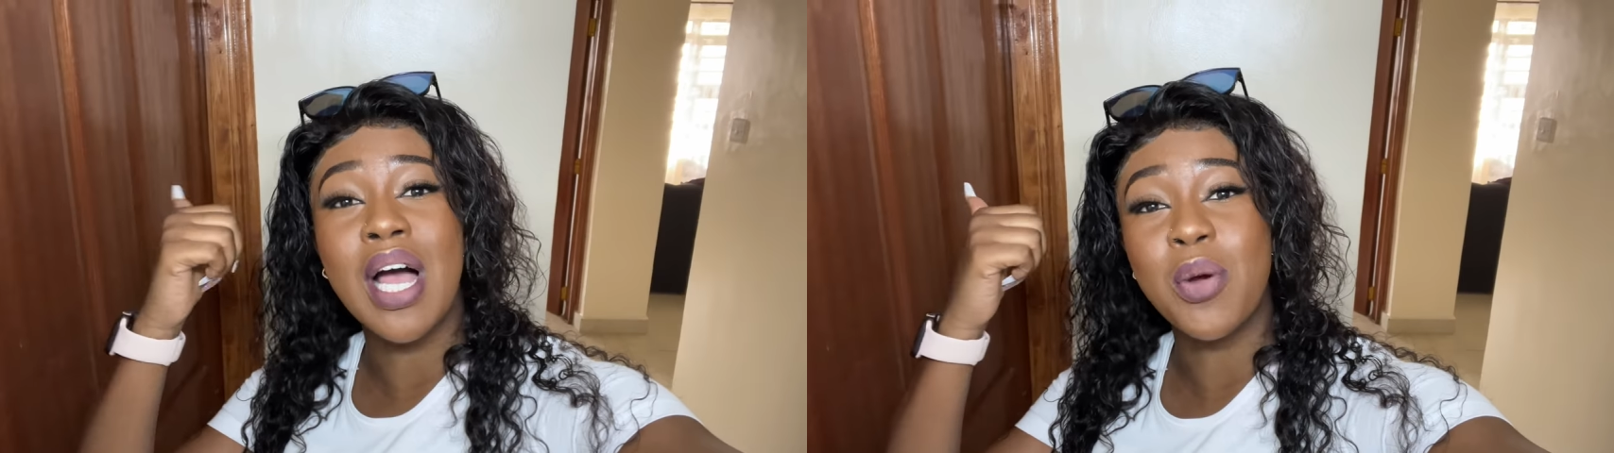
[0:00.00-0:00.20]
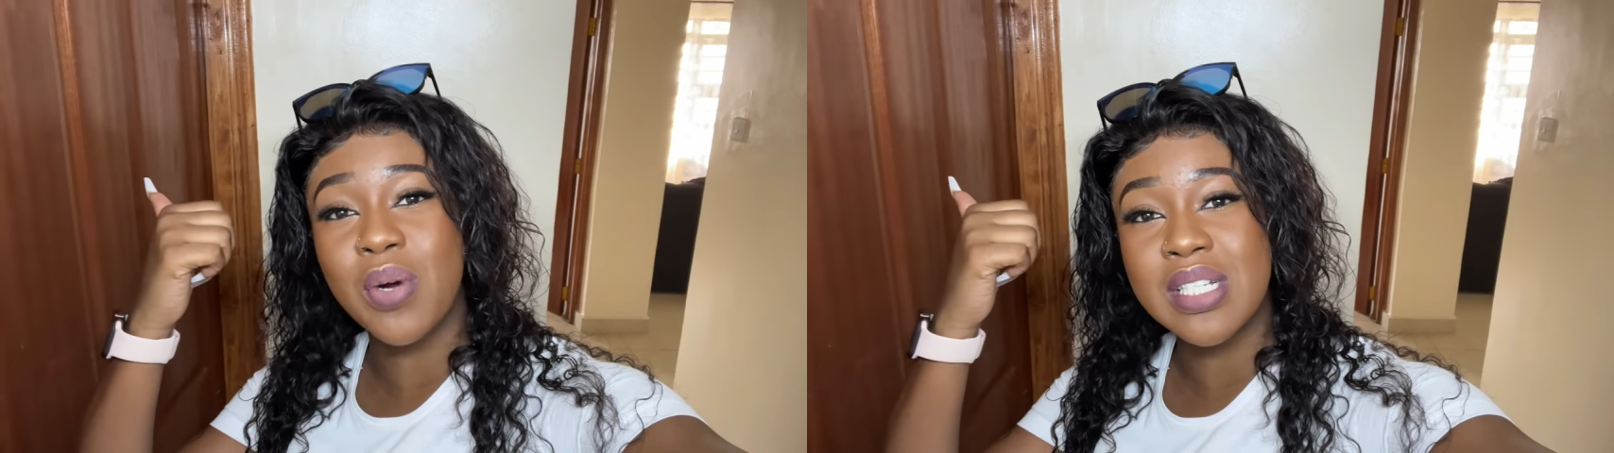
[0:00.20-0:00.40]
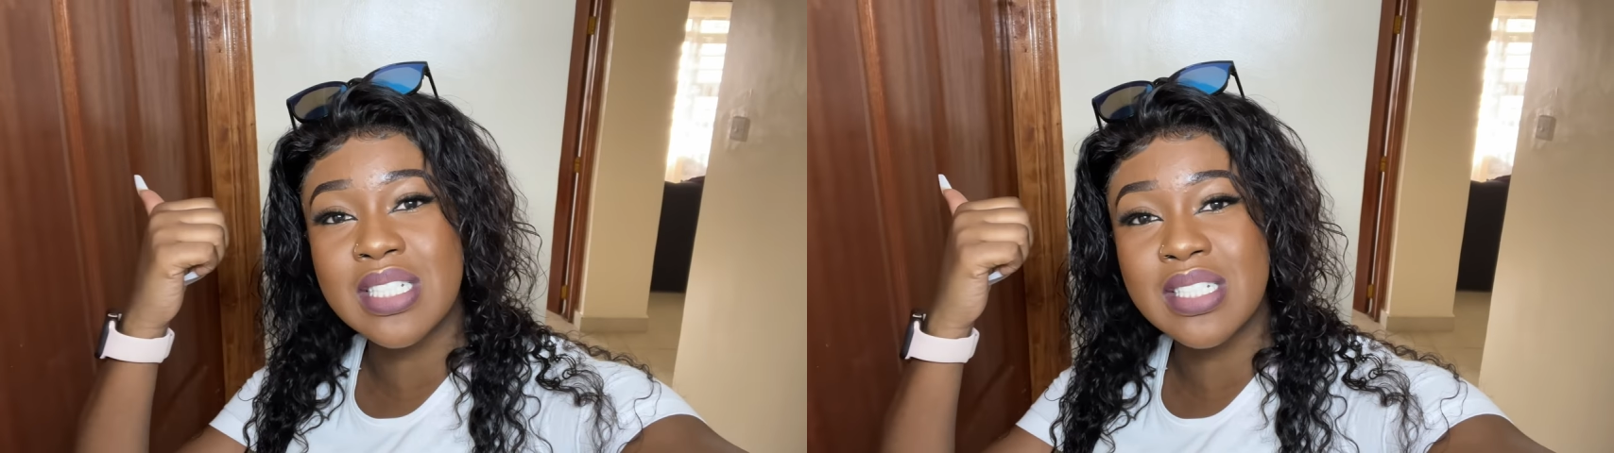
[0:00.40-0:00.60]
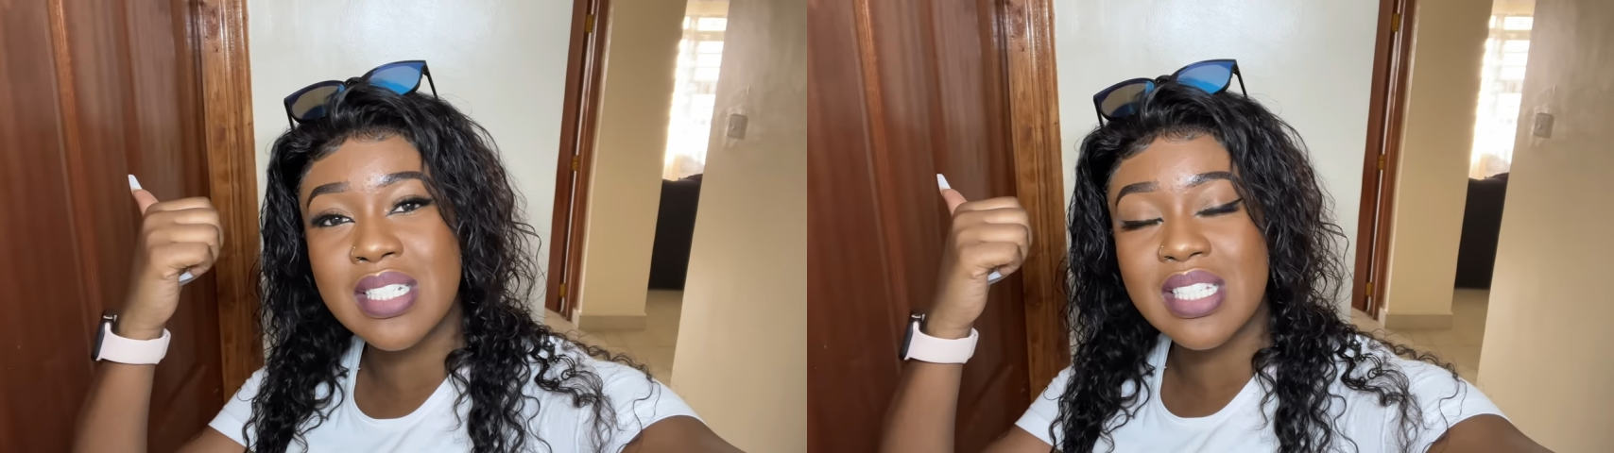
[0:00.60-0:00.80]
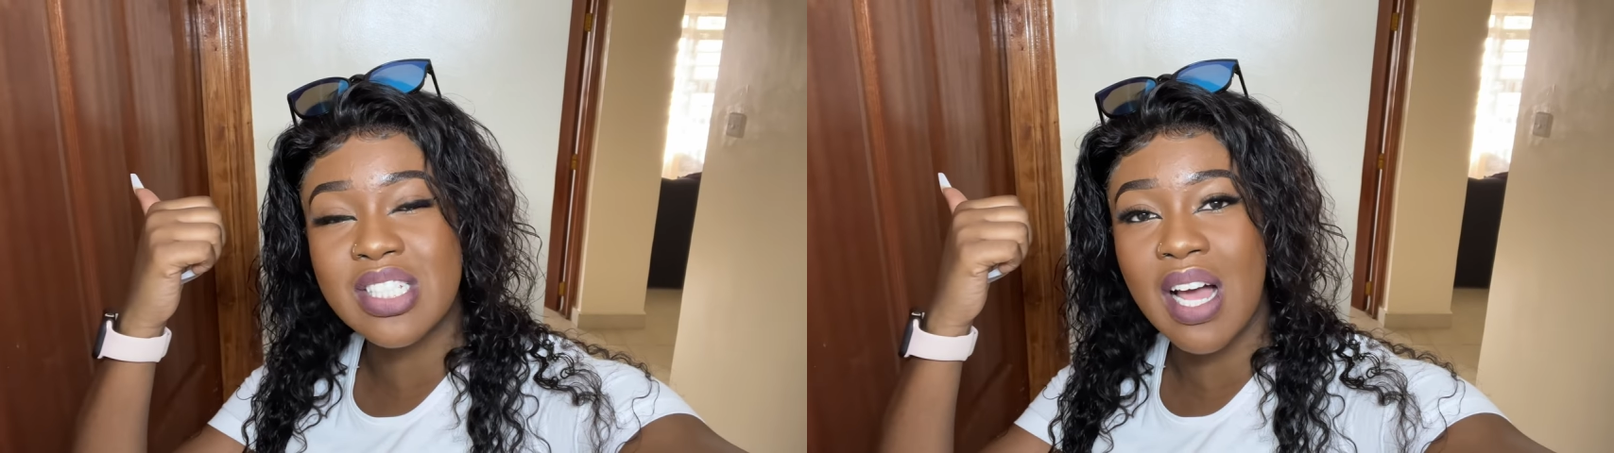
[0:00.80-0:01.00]
I went into
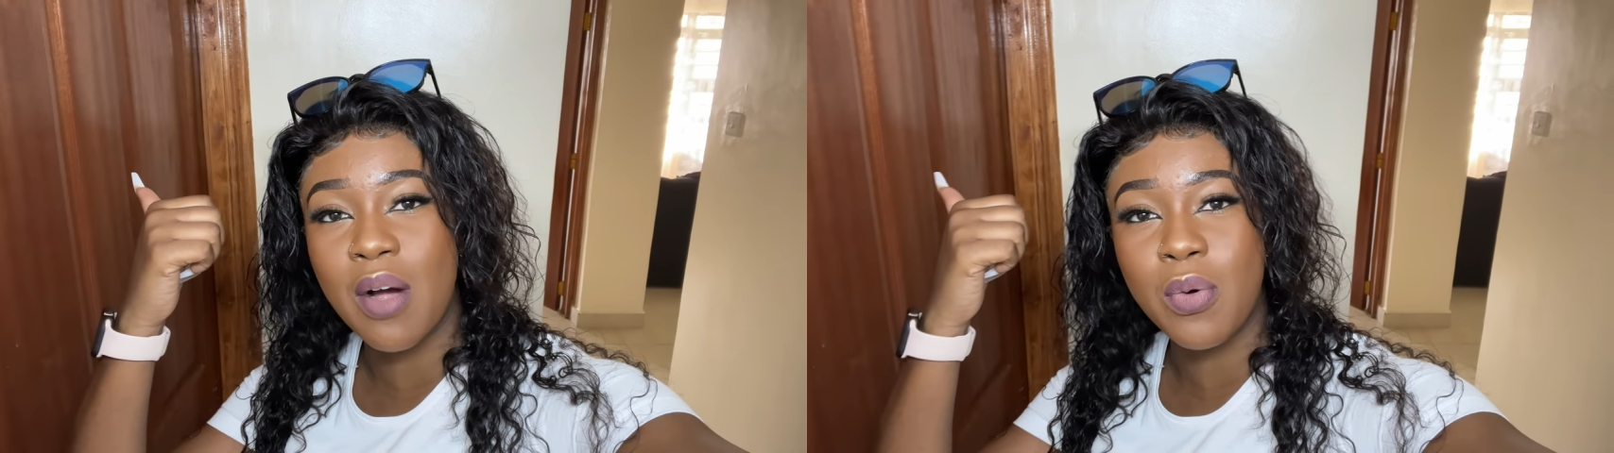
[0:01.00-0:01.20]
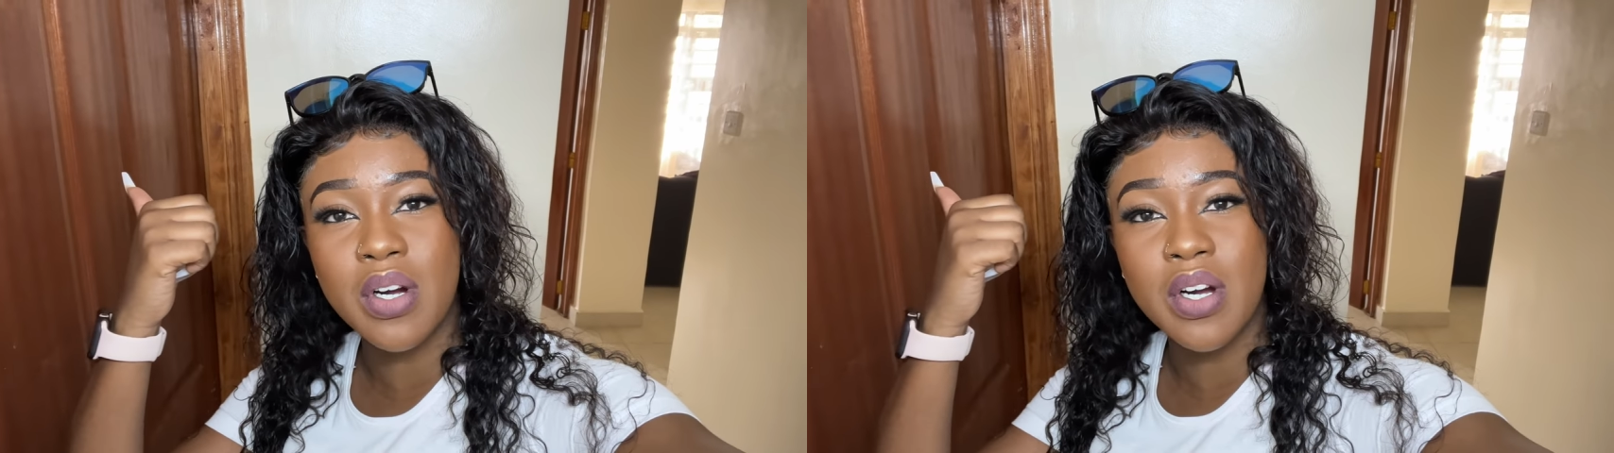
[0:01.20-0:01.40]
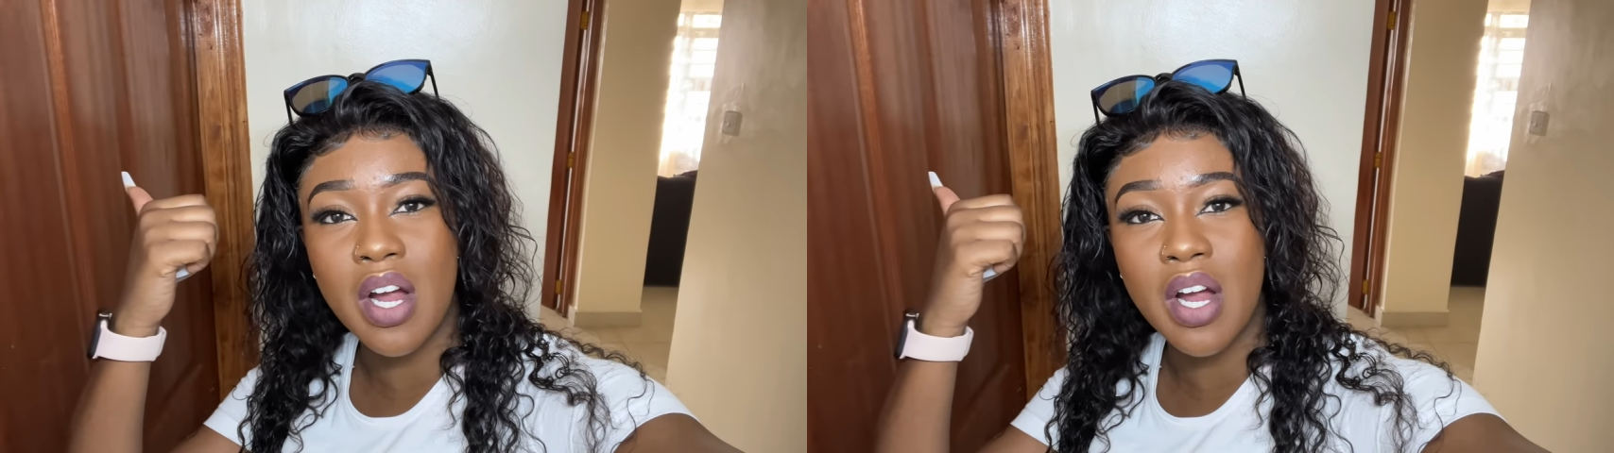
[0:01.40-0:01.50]
the shower,